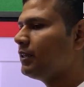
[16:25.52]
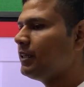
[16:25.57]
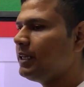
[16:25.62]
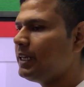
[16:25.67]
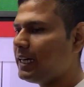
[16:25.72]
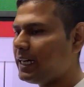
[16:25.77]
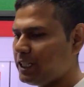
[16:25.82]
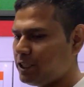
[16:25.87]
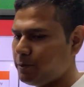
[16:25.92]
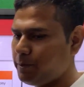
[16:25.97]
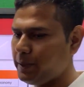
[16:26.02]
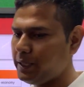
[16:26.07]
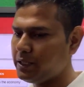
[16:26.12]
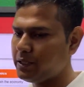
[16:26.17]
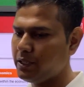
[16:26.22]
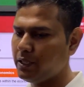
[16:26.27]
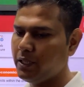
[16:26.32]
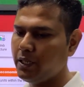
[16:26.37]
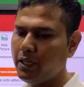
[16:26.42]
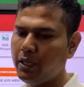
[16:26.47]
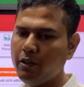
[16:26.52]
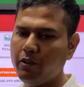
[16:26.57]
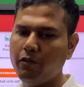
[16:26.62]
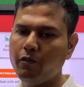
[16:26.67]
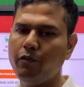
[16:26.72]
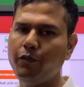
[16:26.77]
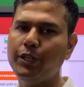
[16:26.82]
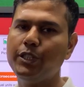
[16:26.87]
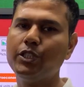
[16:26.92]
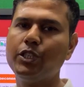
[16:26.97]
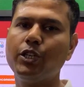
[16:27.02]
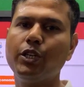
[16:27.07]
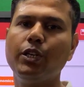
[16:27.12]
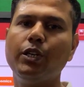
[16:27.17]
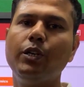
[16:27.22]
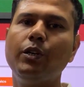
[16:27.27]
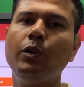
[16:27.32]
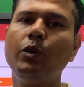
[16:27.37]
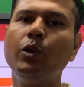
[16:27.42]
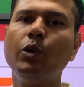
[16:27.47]
The aspects which
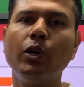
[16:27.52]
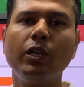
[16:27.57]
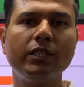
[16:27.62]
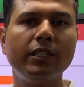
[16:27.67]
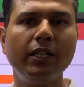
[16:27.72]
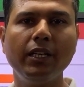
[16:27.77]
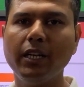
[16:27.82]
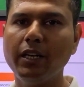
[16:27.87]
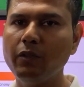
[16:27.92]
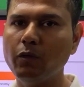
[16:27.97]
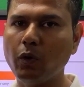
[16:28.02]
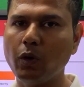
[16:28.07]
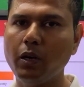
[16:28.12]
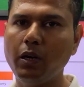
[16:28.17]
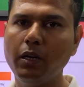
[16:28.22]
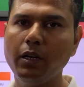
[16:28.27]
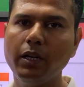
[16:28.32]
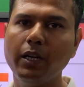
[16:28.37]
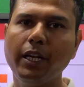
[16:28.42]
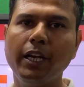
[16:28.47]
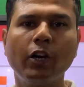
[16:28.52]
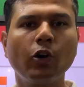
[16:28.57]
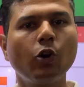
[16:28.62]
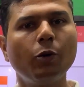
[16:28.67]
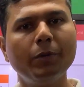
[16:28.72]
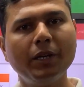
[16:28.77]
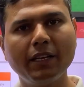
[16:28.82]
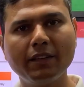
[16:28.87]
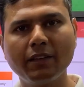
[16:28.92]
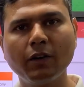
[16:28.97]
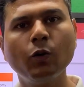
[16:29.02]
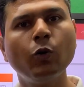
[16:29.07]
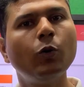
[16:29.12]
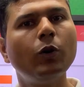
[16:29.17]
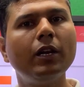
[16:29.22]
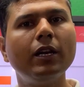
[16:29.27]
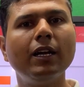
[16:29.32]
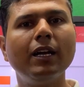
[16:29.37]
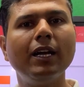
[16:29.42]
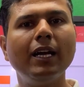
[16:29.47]
doesn't involve economy as a
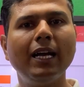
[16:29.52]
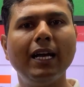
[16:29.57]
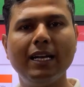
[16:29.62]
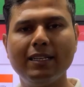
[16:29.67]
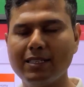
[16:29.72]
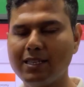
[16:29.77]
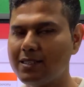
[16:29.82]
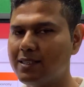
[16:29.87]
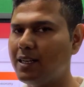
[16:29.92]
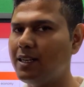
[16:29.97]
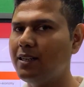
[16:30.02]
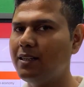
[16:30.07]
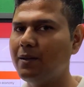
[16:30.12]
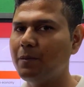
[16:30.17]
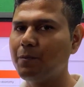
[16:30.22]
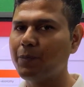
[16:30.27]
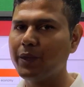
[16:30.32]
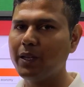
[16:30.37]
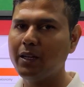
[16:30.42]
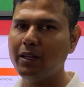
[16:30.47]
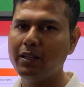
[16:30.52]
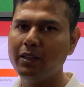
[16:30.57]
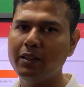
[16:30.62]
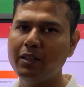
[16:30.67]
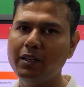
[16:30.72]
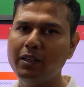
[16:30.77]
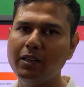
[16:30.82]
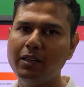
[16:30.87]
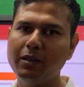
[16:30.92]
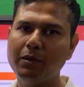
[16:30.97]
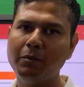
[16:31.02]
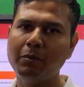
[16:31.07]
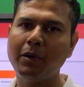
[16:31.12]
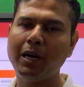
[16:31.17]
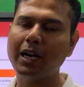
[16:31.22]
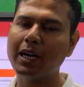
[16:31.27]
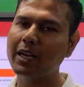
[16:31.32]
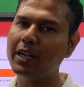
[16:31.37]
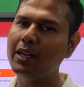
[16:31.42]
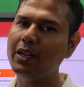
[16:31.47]
whole. As I said, the
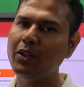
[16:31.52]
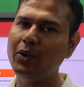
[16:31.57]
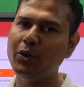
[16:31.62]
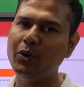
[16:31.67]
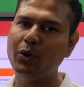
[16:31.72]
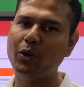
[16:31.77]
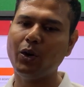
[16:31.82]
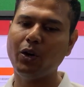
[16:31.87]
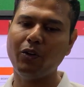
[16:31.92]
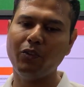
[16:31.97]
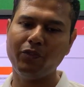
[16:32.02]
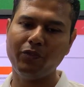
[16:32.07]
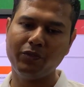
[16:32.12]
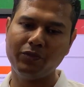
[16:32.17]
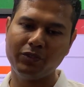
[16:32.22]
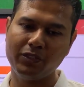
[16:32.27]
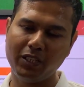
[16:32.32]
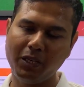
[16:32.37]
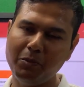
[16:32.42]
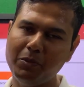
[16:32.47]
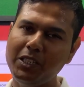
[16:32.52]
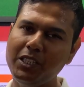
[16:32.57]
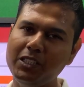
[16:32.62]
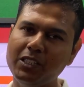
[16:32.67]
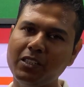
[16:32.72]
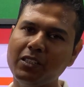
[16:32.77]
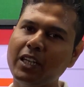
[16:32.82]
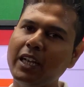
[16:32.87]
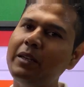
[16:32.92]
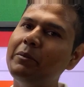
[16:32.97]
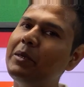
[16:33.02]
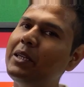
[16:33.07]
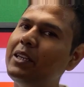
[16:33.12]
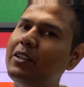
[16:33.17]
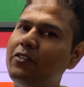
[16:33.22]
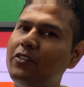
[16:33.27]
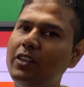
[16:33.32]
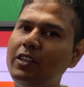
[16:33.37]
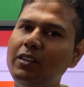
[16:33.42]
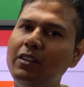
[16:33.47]
market of some region can be
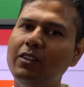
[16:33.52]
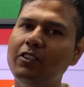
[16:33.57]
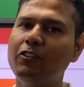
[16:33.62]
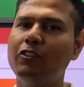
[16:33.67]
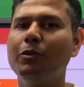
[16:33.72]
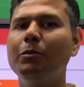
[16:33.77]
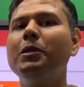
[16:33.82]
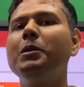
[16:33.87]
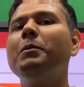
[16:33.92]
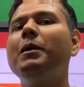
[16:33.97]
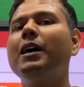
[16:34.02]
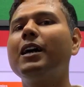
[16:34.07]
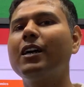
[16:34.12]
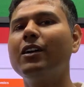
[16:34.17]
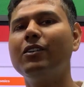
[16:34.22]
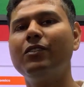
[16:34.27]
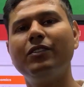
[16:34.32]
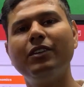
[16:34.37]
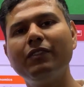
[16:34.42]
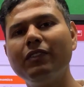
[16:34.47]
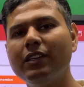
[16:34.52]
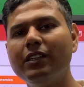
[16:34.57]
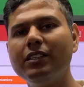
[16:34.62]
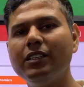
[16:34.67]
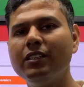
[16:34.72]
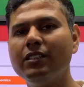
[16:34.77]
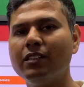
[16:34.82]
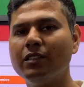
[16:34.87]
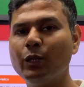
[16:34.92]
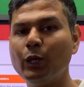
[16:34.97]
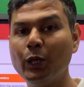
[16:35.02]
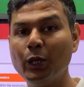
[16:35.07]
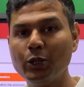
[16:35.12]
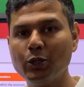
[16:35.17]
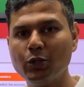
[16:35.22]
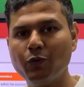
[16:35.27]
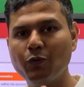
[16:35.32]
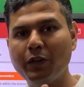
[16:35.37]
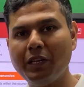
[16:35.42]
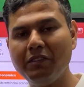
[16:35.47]
different from the market of different region.
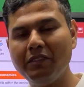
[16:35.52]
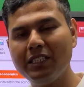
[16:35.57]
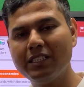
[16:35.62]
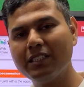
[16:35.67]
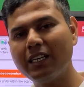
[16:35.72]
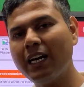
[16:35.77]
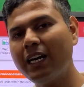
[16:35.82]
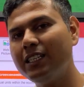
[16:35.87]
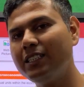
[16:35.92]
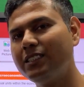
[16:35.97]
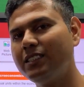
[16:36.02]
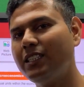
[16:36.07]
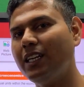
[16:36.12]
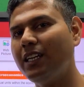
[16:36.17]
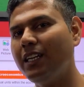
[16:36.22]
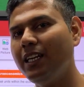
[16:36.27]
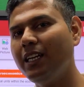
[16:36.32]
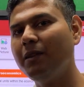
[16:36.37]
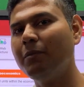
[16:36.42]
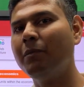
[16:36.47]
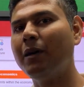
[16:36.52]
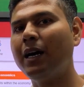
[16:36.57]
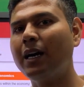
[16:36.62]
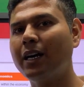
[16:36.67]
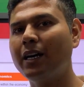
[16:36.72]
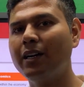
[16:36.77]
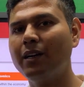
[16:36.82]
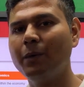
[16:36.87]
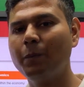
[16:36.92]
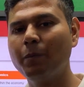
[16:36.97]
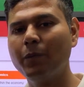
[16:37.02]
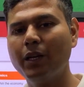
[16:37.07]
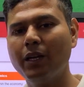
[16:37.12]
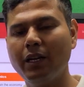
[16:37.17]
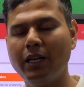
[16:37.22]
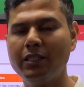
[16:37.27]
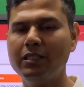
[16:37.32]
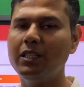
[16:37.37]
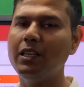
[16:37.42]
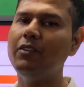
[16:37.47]
So when we are studying market,
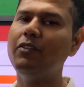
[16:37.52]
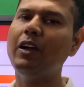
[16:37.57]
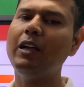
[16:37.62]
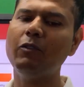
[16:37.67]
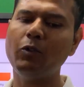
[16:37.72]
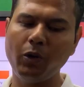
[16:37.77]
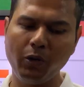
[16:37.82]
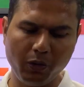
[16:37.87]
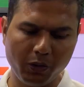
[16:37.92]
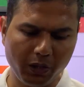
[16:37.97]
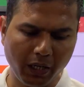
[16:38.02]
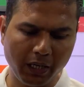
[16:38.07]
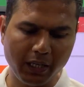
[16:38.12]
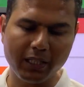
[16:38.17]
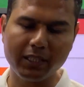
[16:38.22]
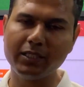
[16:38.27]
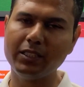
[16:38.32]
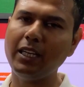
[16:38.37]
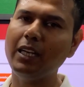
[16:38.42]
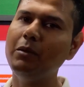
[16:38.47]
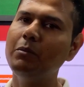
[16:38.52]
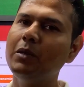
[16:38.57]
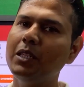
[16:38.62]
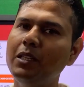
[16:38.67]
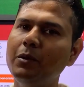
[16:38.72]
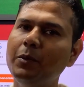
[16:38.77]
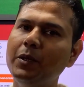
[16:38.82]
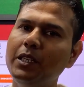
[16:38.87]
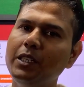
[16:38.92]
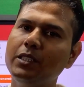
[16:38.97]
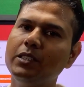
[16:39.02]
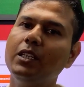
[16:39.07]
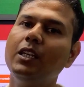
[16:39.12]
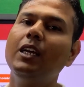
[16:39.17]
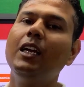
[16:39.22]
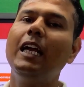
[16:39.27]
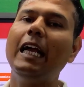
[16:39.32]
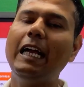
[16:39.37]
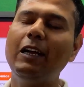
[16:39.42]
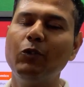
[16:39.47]
let's say if I want to understand Madhya Pradesh,
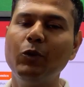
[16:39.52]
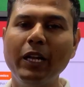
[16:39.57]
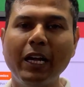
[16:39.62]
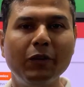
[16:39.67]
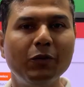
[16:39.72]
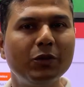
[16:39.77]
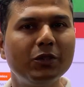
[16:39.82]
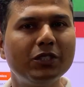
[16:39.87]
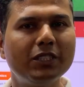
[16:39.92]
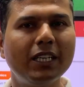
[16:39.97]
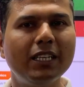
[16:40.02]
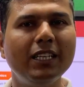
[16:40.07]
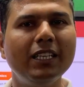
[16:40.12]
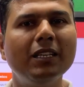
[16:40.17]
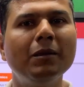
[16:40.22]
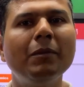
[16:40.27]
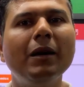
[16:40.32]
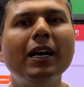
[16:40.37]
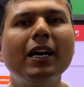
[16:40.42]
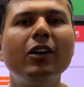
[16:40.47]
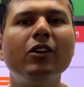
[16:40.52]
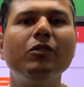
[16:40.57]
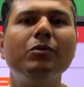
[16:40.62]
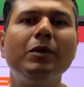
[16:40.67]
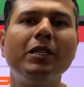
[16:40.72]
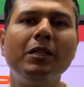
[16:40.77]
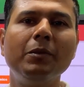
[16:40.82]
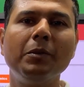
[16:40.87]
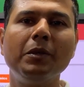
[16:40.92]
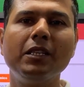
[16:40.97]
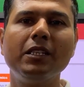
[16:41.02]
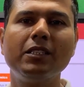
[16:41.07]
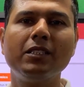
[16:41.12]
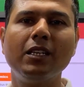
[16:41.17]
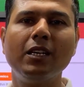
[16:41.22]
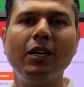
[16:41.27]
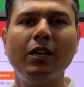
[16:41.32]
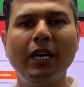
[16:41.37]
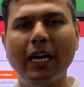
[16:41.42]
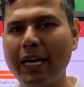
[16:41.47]
I would have to study the market of Madhya Pradesh.
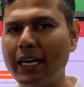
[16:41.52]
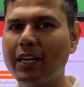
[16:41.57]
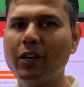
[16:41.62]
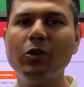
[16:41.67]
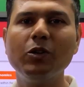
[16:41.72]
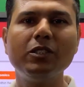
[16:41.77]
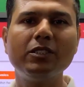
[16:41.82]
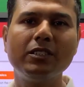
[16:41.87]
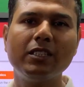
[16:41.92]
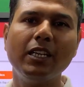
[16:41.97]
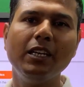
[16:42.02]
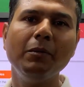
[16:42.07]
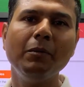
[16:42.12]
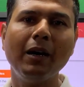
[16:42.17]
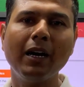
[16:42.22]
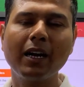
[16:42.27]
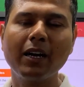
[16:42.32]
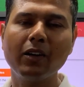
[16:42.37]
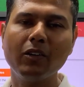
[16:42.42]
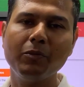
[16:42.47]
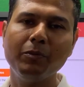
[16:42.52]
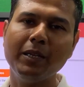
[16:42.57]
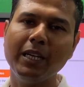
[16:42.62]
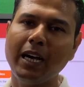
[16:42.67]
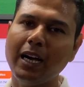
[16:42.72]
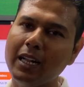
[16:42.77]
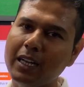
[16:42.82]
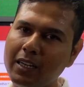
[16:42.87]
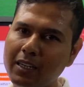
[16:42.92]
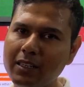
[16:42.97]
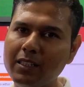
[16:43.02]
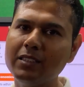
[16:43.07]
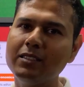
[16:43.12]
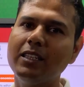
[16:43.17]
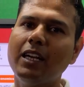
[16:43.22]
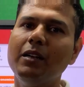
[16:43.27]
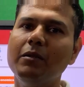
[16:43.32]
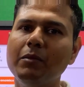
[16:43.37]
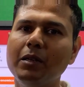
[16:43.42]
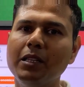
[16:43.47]
I cannot study market of Bihar and
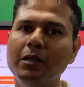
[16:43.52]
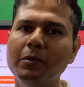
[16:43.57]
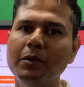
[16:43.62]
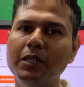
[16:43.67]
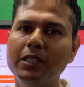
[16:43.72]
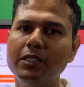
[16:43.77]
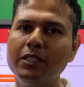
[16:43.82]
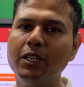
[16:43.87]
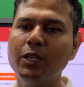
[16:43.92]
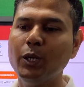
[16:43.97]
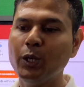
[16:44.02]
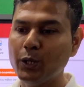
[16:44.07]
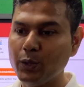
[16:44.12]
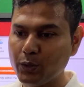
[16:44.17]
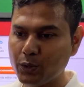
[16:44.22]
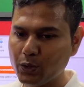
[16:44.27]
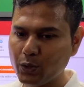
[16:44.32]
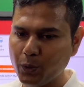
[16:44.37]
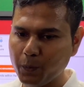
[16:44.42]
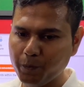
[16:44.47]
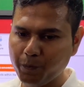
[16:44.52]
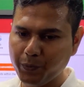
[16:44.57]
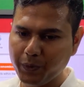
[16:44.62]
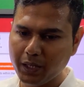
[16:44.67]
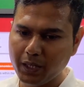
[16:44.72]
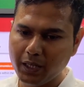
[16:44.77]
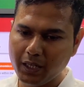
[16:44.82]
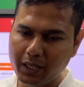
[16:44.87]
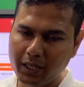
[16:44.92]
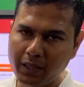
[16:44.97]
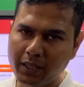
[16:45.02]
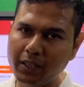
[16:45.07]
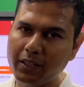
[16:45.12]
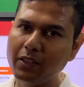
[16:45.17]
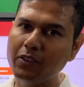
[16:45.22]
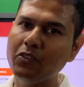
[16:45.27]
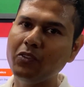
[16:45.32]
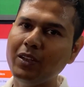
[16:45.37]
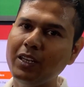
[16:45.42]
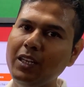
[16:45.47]
understand Madhya Pradesh. So this
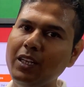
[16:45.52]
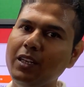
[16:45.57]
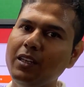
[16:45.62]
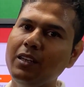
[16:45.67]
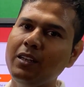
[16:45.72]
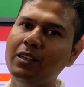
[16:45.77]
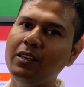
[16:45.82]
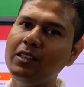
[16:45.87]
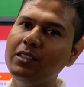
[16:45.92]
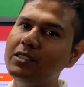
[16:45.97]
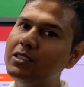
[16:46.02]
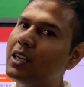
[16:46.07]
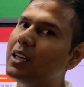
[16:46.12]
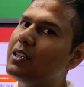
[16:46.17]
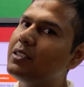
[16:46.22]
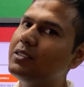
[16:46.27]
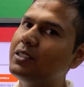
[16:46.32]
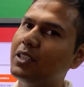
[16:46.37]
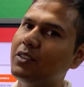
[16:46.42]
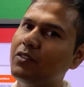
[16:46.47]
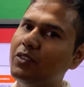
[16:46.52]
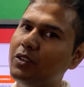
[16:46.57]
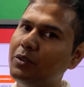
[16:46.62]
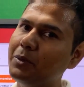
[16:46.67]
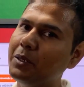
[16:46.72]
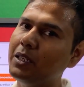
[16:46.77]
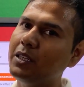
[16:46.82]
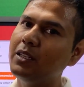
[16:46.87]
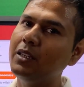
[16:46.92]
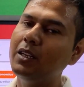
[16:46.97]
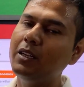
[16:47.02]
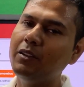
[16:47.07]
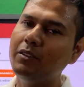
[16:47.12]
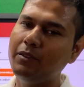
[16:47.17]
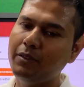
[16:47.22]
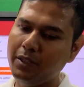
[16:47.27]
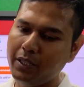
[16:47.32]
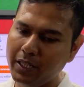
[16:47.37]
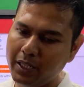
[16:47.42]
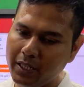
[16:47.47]
is very regionalistic phenomena.
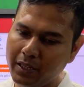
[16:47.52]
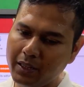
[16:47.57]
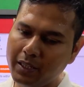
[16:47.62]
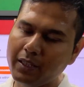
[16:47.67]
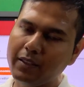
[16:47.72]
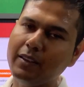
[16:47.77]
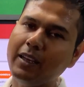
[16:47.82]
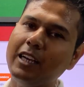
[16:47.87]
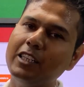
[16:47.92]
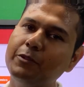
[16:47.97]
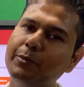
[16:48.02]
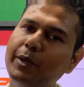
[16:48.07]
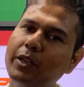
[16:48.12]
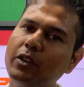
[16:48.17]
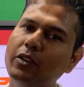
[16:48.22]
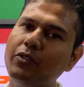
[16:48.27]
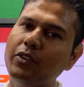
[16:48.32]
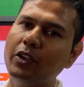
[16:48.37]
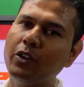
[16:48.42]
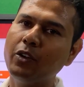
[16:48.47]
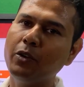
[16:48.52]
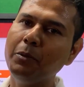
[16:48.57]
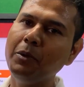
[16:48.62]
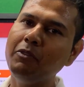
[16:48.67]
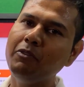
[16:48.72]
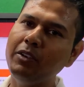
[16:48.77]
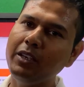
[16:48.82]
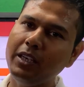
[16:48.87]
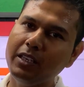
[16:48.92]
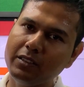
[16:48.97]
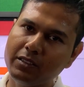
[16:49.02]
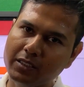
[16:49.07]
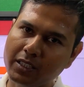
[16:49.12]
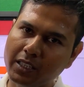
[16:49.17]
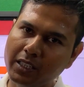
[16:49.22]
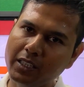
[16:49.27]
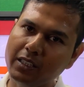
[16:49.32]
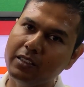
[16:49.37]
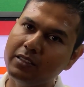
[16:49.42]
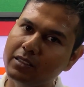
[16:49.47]
In this aspect of economy, we
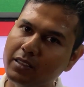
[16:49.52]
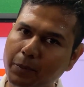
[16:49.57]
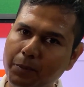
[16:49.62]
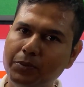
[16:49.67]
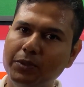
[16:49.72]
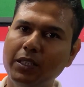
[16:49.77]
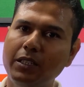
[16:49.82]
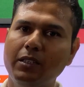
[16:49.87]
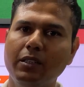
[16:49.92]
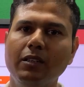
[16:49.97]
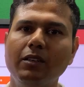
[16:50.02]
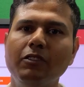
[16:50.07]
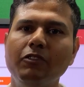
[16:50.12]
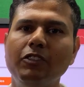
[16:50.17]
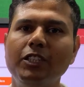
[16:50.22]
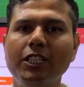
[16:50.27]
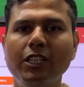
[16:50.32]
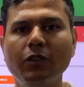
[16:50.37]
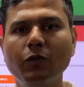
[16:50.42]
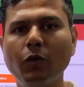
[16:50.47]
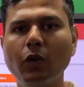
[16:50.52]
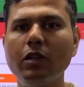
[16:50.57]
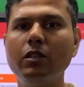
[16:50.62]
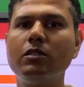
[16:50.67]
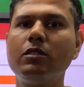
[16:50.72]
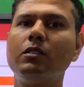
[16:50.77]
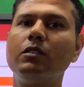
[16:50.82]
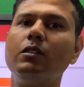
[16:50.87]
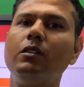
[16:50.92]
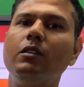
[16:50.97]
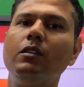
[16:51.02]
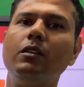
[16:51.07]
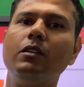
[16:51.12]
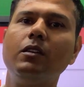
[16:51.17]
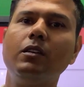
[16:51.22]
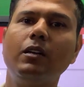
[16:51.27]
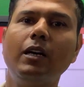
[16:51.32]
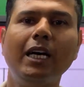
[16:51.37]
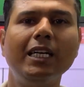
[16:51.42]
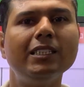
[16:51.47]
study the subset which involves
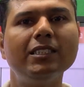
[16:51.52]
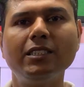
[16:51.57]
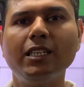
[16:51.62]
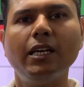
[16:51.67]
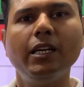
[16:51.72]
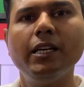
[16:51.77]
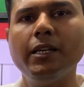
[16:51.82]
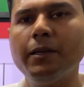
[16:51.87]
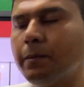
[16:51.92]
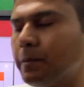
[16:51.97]
our study.